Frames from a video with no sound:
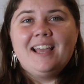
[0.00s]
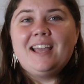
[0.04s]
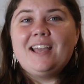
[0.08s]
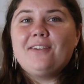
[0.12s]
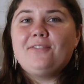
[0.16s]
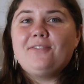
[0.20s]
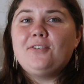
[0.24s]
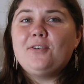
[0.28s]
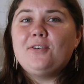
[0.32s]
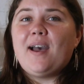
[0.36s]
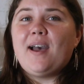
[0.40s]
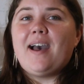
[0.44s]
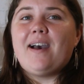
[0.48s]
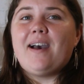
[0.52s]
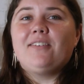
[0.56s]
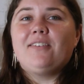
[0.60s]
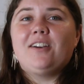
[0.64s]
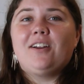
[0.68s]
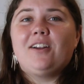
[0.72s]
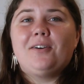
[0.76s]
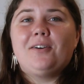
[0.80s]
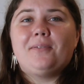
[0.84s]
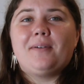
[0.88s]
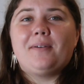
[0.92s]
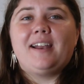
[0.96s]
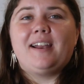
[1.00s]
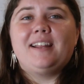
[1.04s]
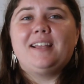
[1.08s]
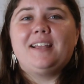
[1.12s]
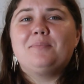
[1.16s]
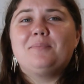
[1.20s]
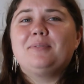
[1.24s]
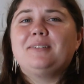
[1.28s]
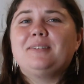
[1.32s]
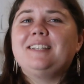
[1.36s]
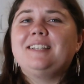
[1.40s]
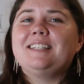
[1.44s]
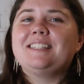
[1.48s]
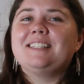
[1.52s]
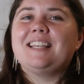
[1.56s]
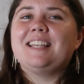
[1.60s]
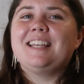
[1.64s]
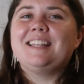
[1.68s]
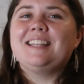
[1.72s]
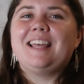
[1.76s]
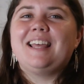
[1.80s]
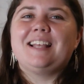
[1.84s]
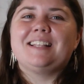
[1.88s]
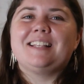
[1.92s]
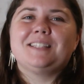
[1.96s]
If you haven't already, please
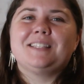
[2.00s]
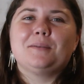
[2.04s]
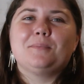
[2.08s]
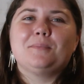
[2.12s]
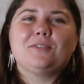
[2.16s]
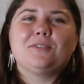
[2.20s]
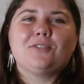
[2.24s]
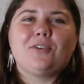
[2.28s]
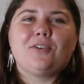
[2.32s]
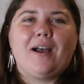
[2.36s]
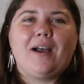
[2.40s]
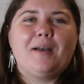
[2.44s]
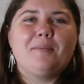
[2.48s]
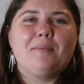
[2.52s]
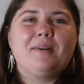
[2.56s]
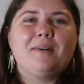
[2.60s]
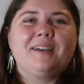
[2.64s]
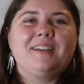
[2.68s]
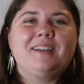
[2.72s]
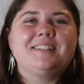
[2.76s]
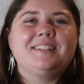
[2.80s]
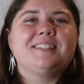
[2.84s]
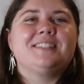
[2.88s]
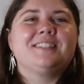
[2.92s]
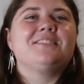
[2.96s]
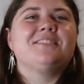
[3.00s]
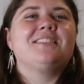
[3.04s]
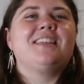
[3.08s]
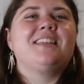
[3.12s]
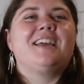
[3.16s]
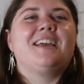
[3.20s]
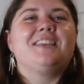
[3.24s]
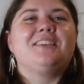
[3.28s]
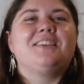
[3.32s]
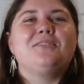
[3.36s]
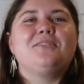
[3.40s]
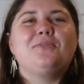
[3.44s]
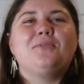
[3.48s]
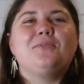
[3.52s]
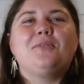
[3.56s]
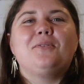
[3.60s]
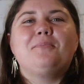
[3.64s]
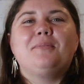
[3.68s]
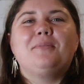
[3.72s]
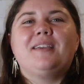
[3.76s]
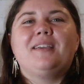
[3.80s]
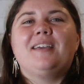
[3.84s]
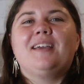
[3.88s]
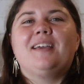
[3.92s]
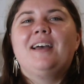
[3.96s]
hit that subscribe button so that you will
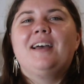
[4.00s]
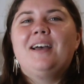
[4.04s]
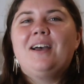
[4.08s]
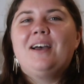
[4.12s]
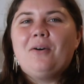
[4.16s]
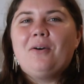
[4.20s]
be